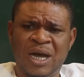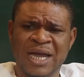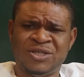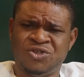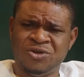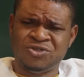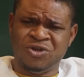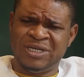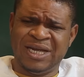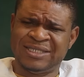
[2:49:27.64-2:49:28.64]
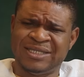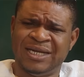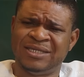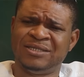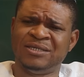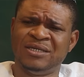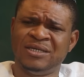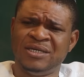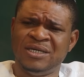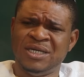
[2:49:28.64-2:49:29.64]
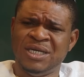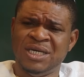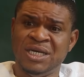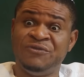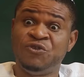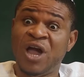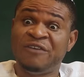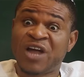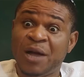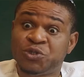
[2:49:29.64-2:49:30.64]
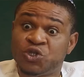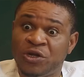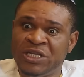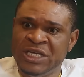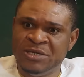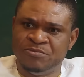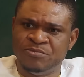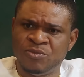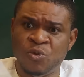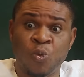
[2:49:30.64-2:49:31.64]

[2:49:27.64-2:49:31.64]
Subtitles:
I don't understand. If you have captured him,